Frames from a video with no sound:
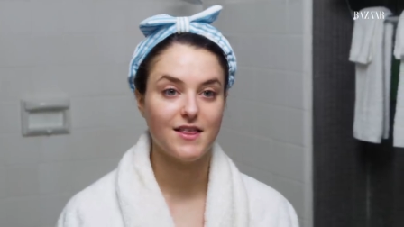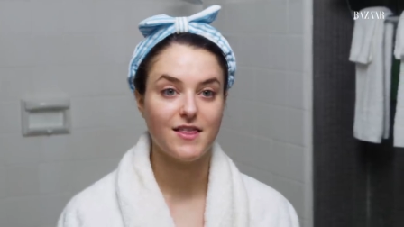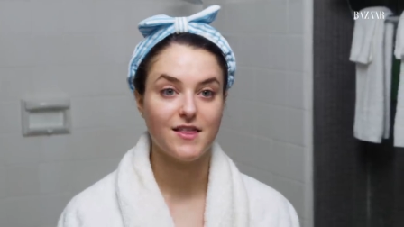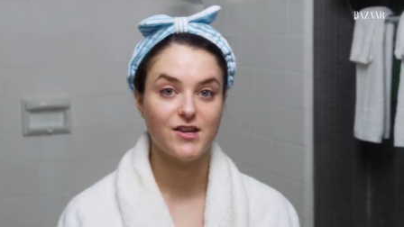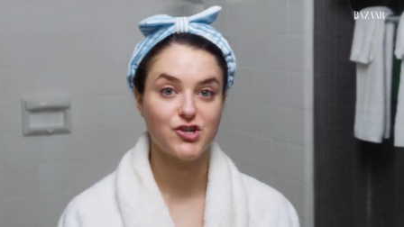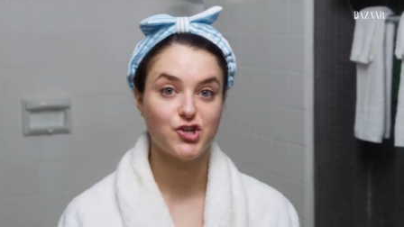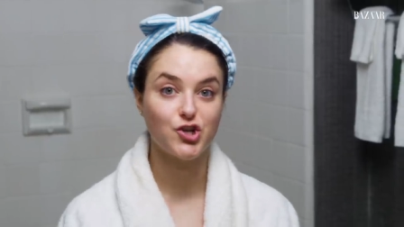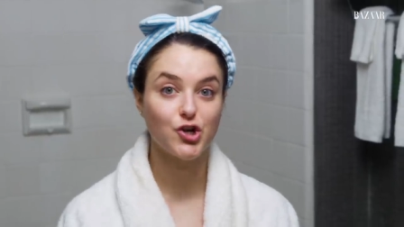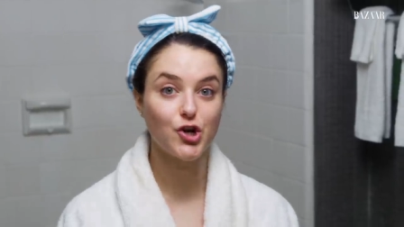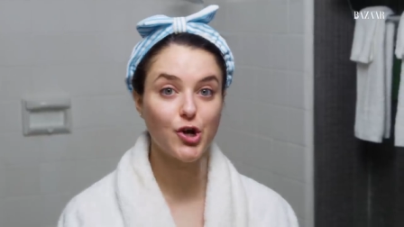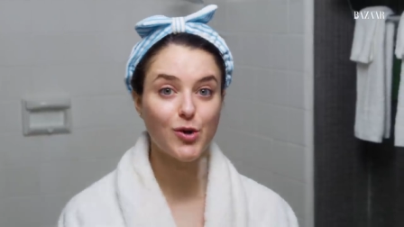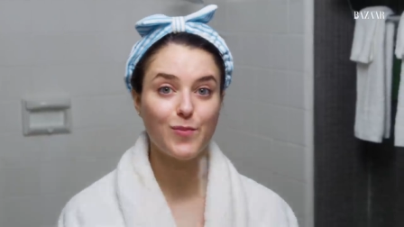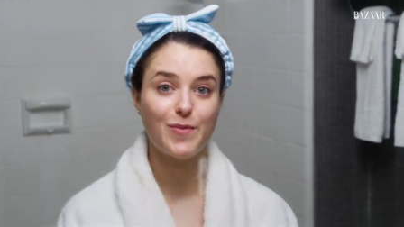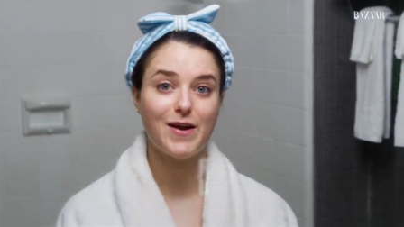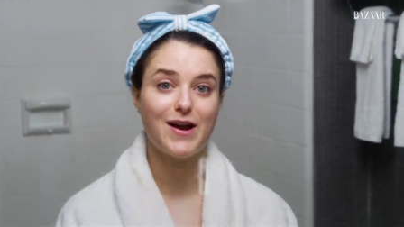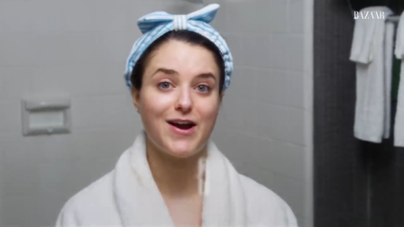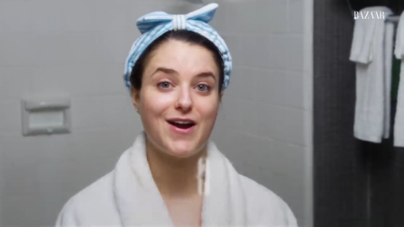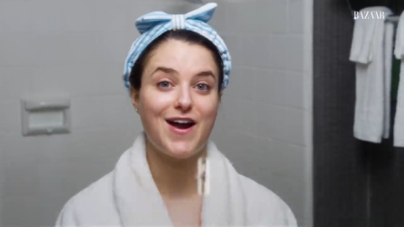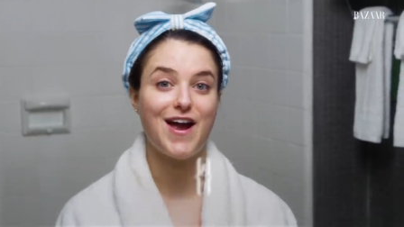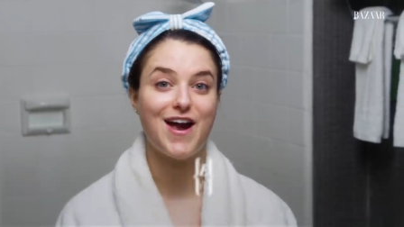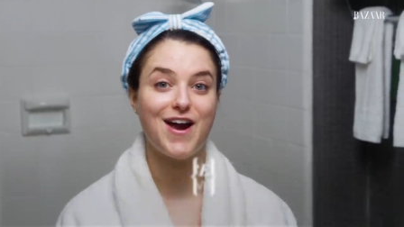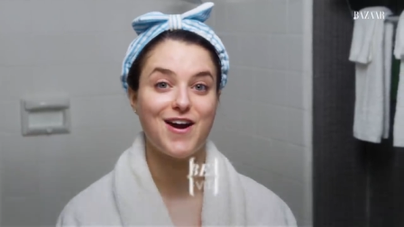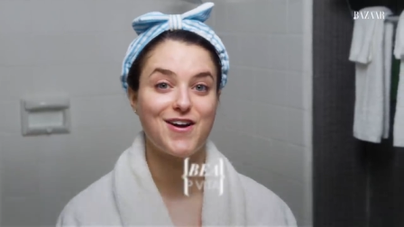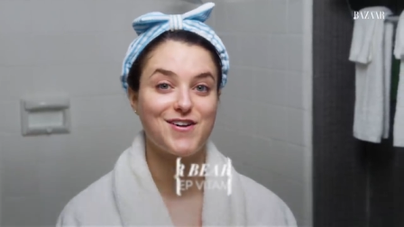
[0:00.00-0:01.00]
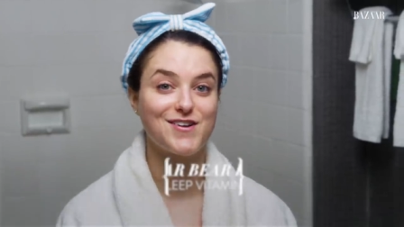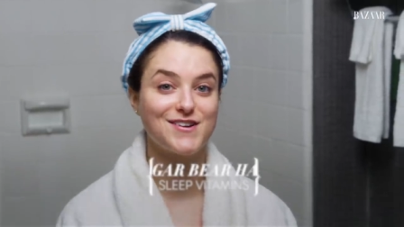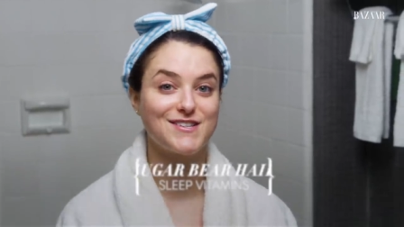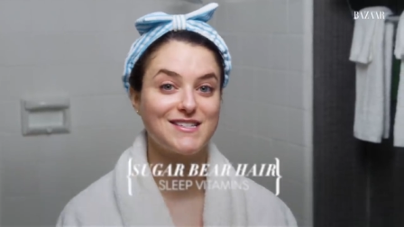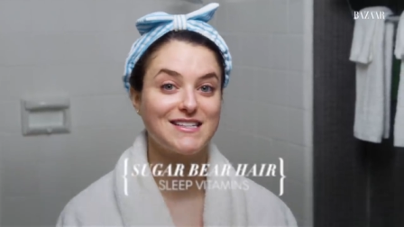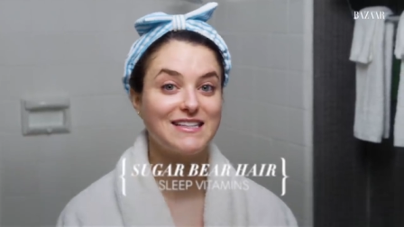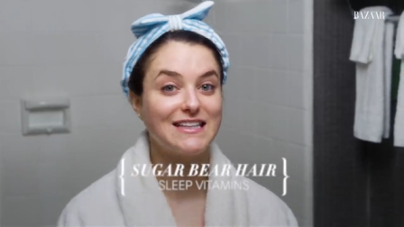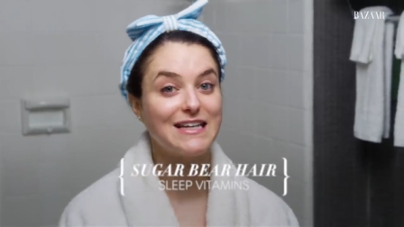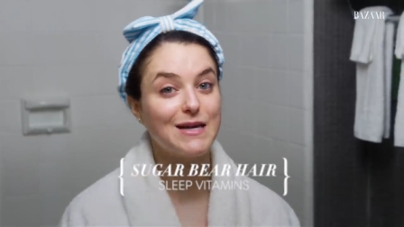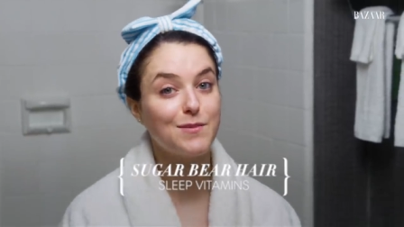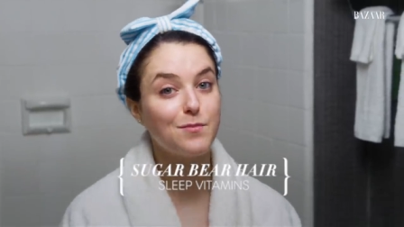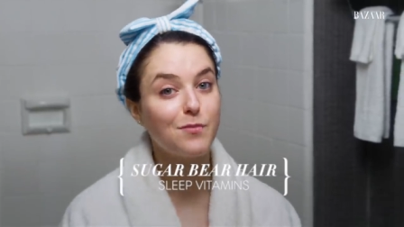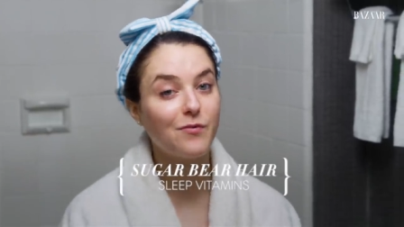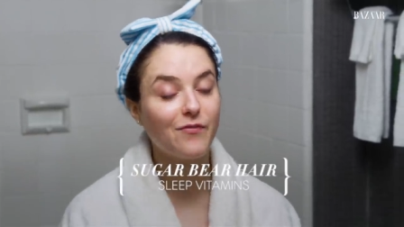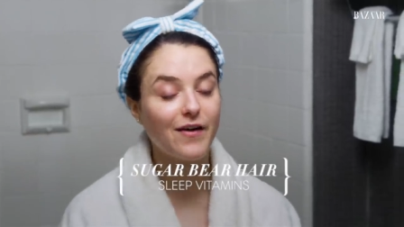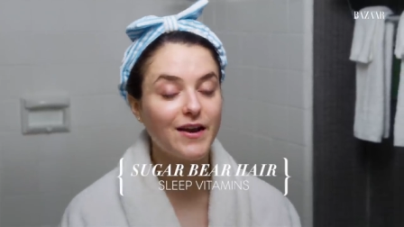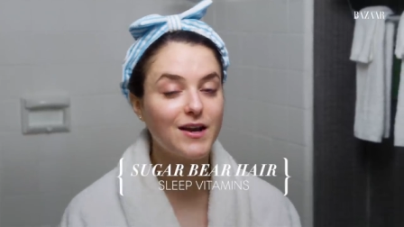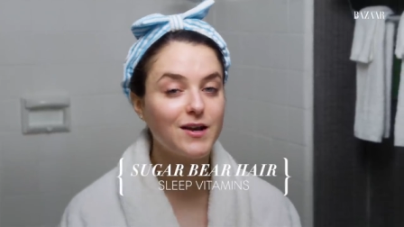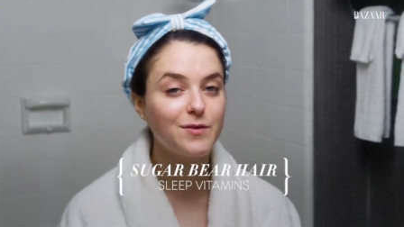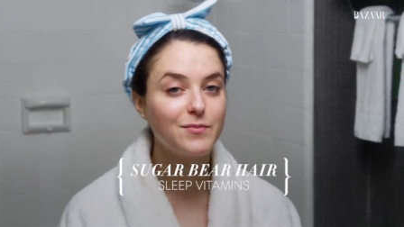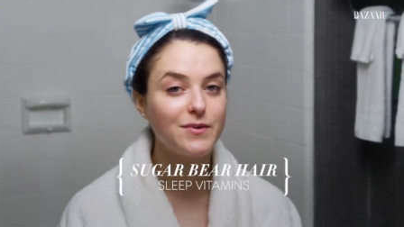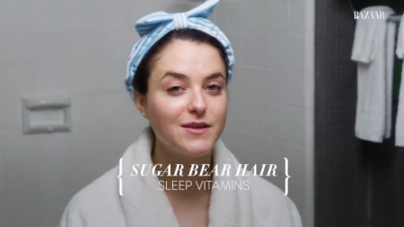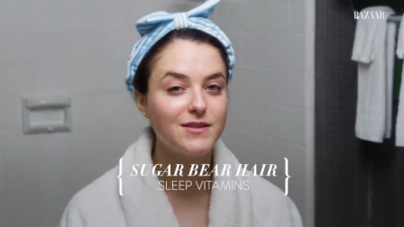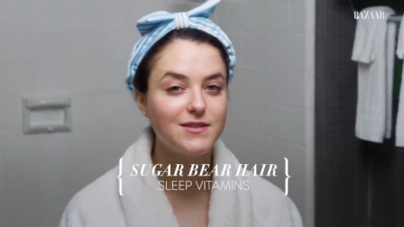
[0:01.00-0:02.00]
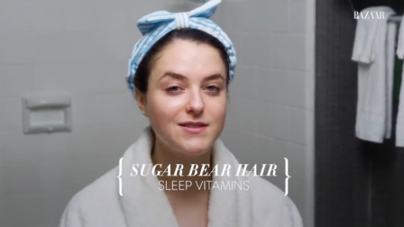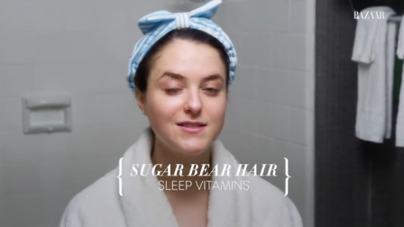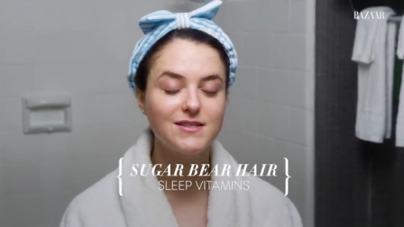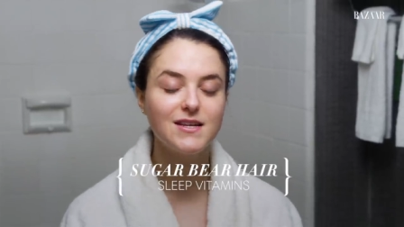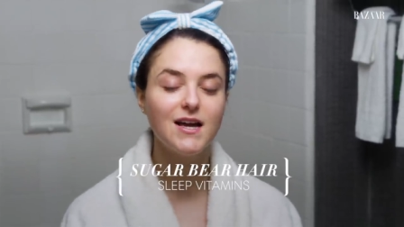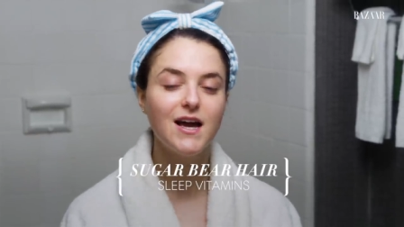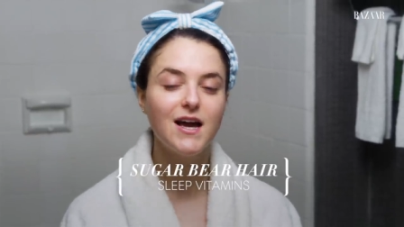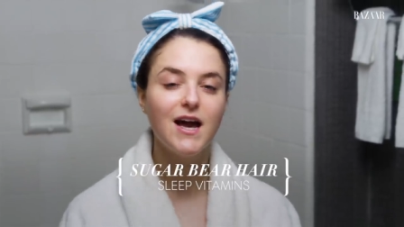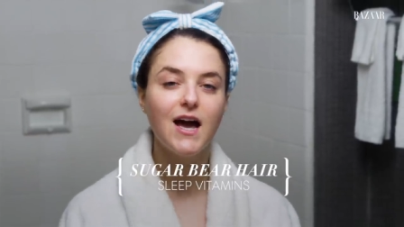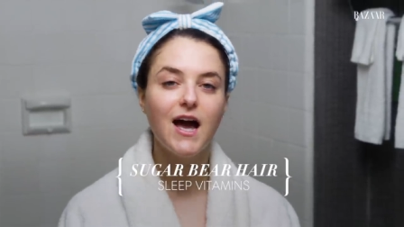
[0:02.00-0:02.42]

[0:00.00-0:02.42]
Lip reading: Sugar Bear Hair Sleep Vitamins.